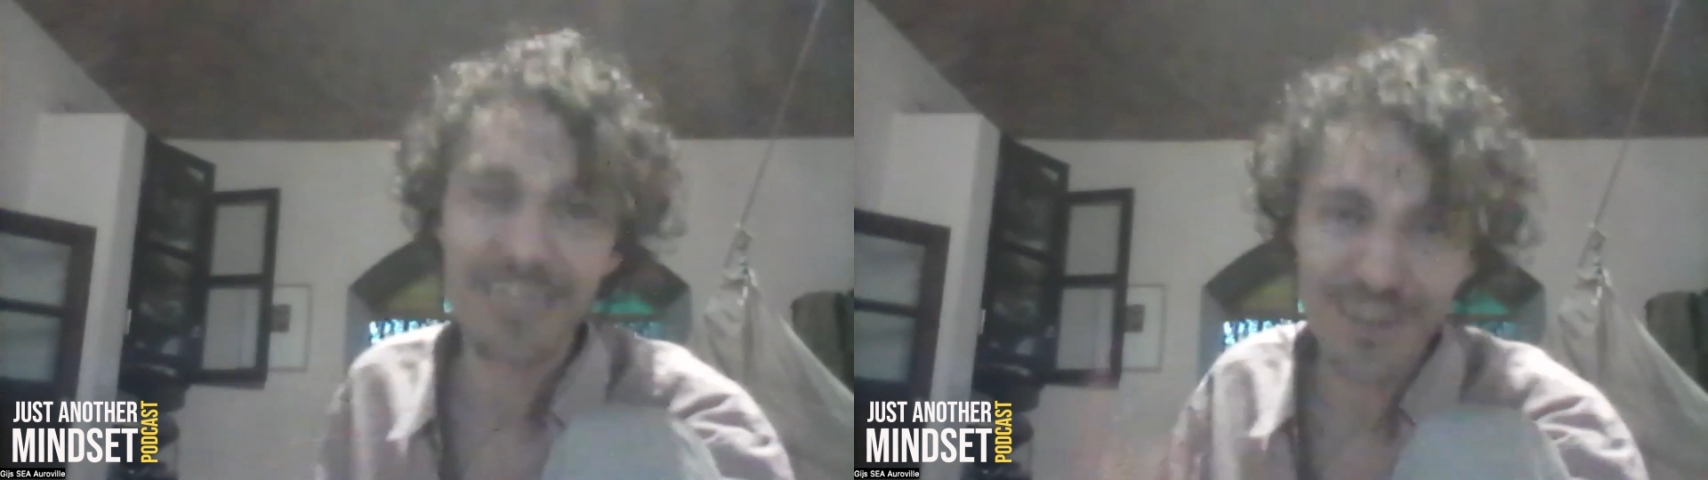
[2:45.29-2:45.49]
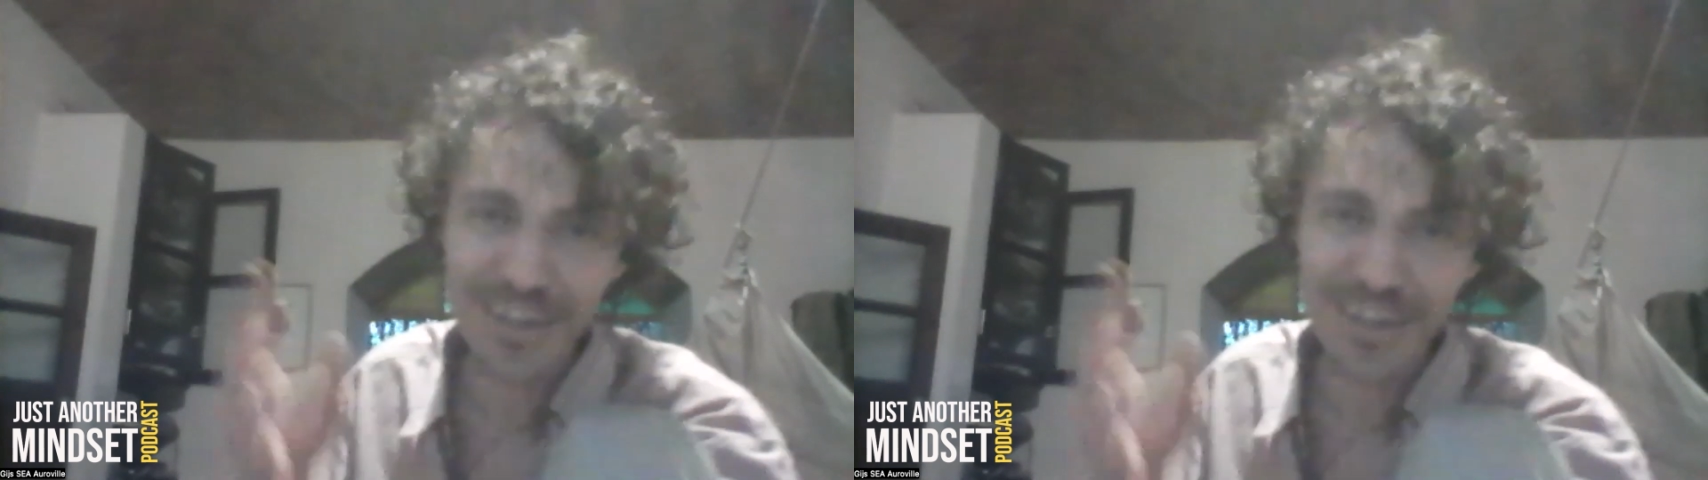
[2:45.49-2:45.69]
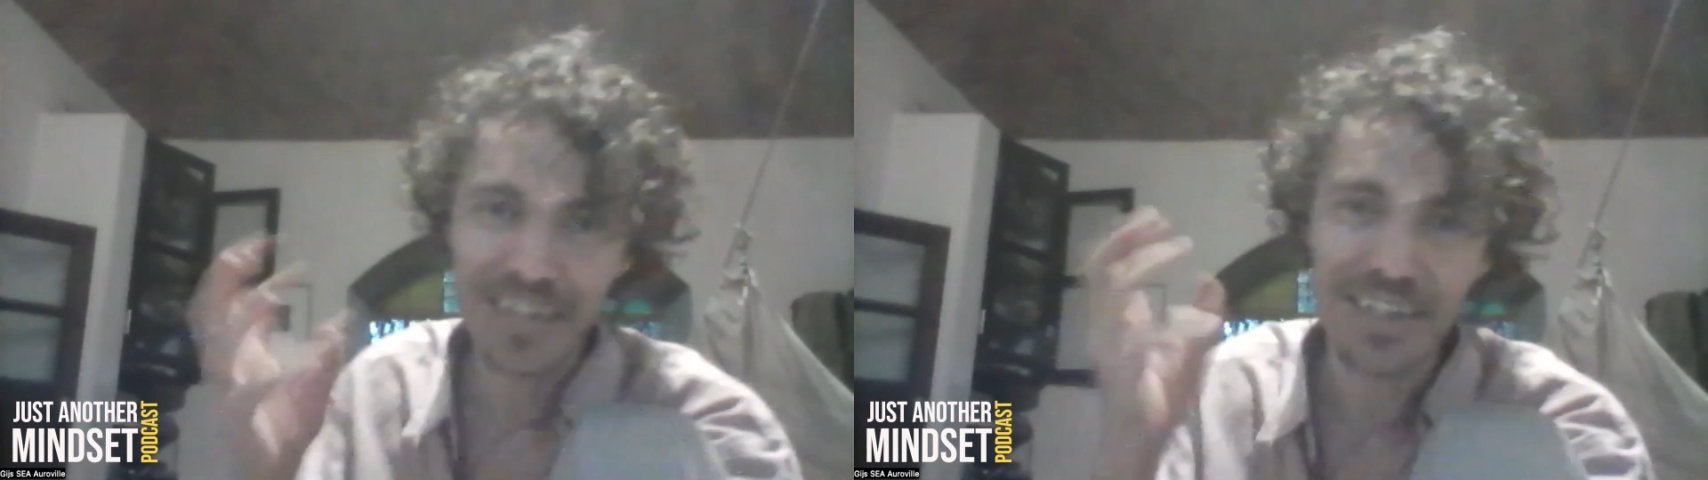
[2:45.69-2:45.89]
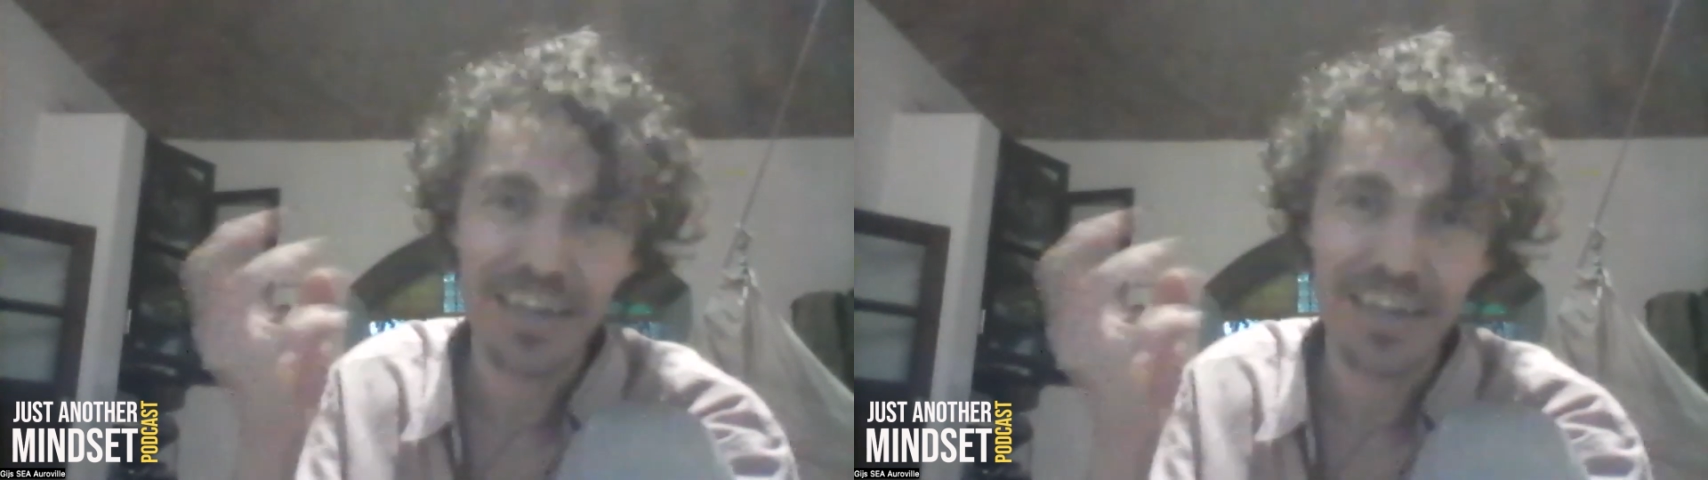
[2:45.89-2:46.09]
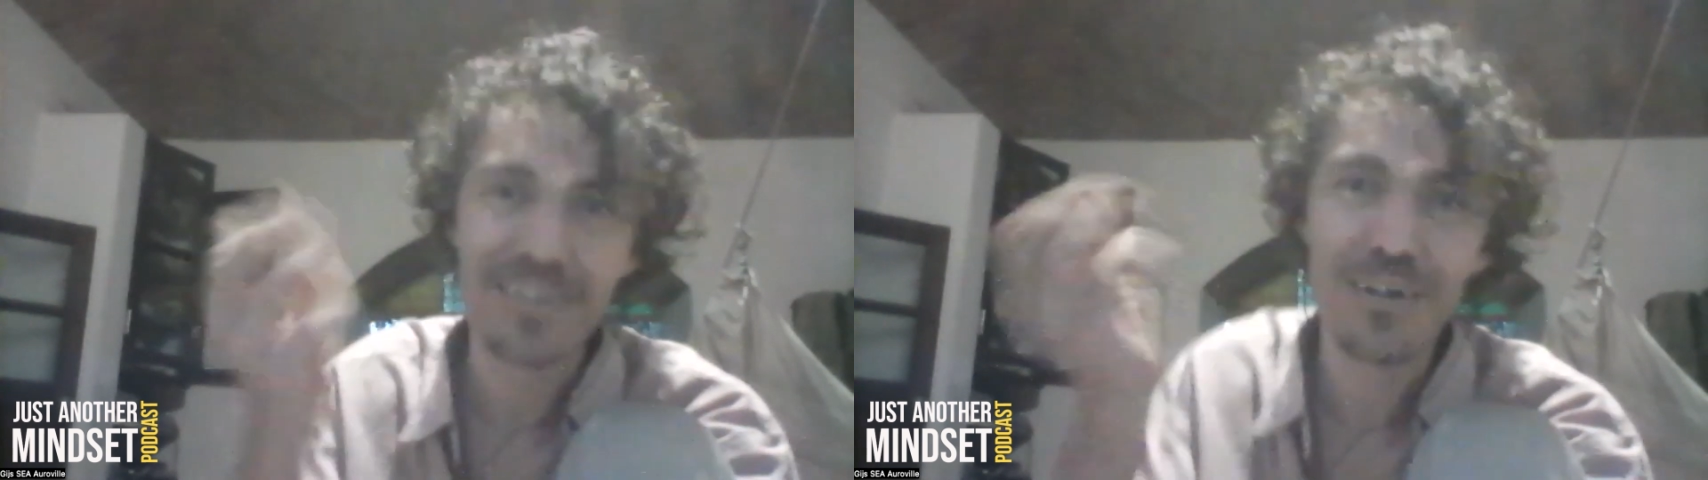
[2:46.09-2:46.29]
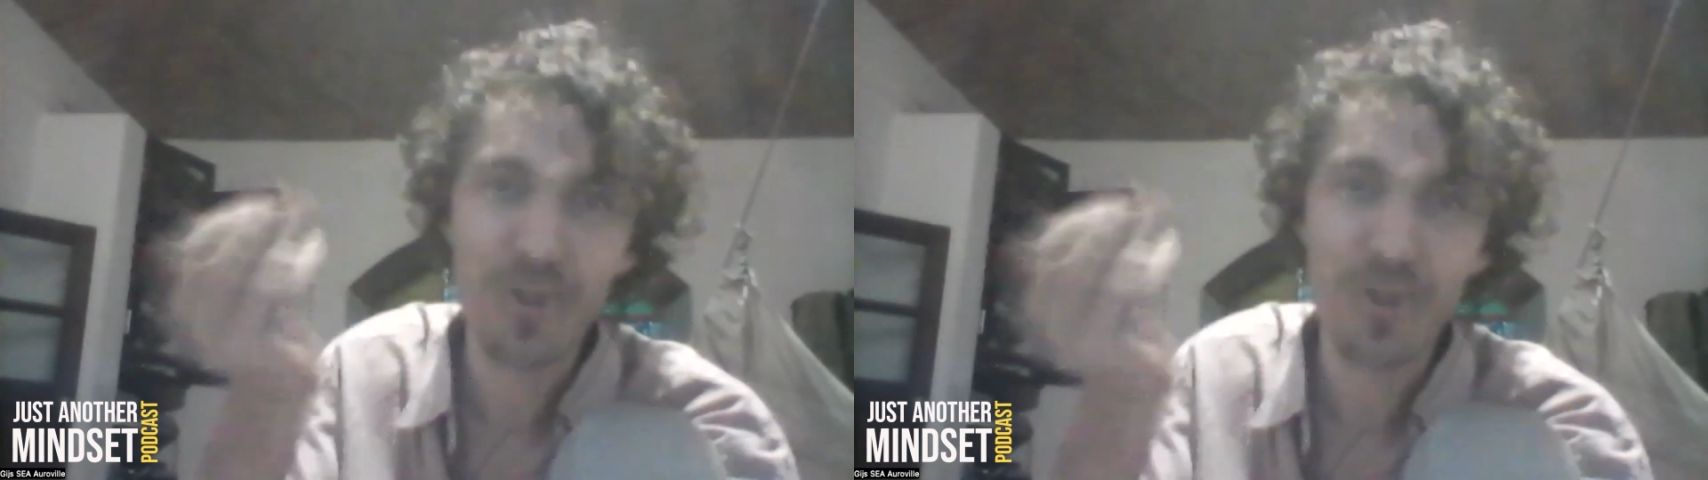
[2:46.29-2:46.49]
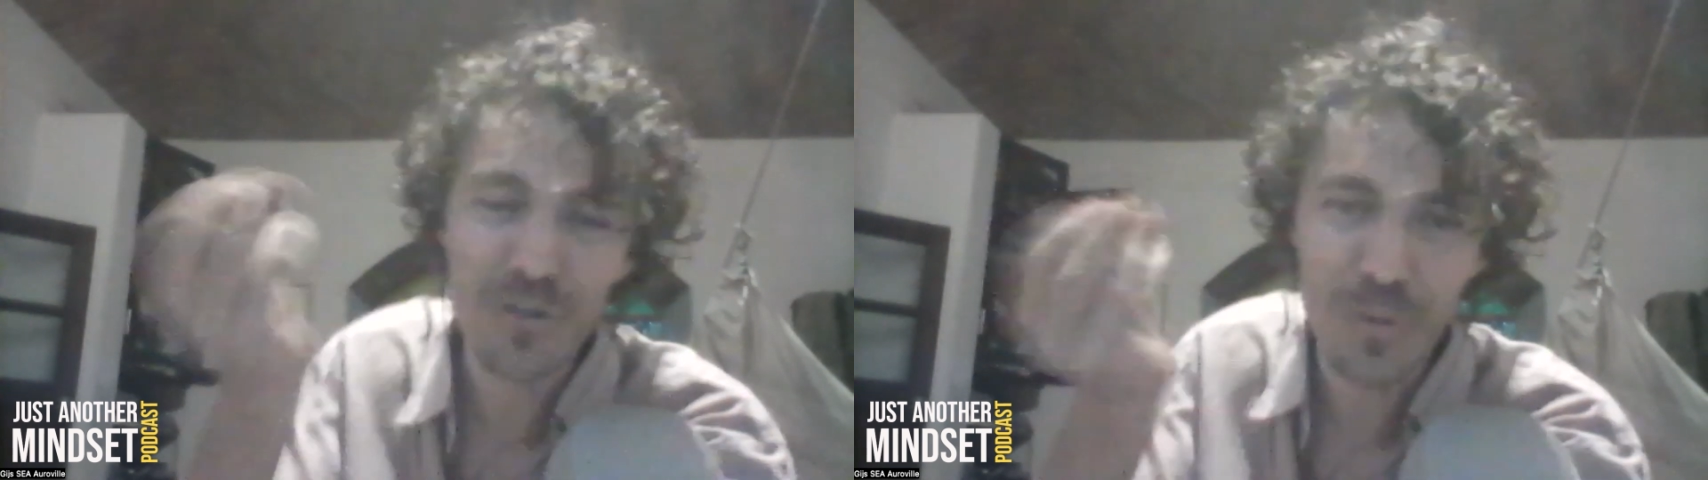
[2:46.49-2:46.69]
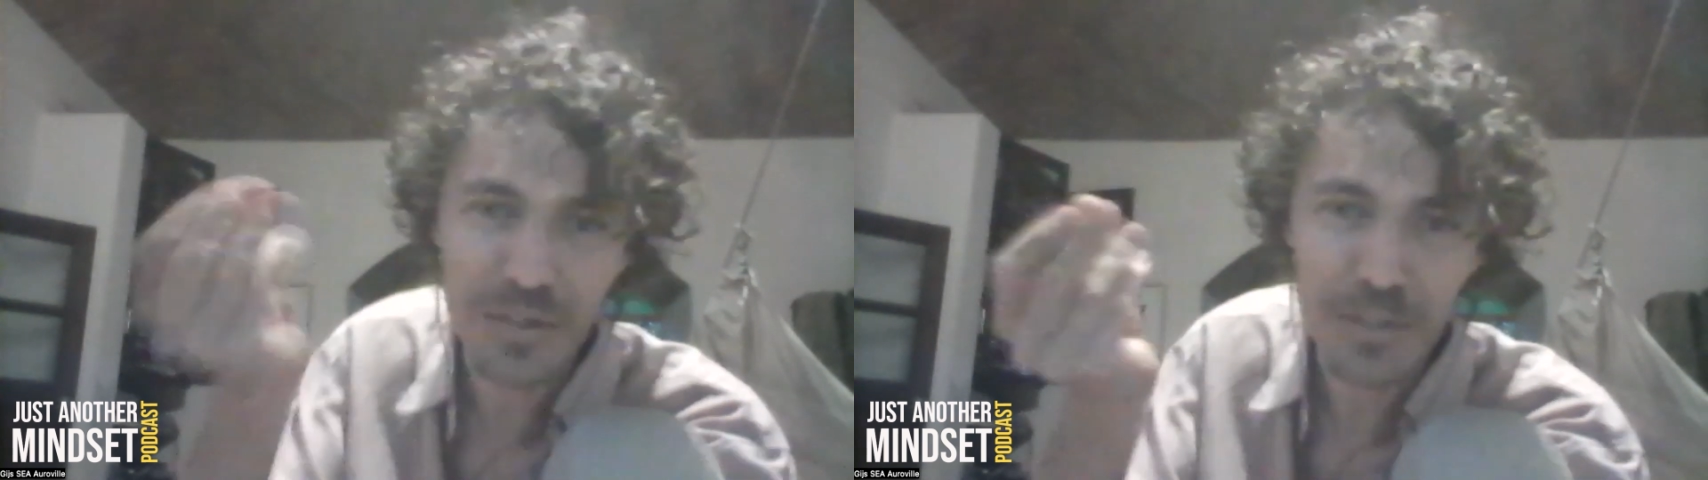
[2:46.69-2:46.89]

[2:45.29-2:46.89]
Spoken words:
getting as close to it as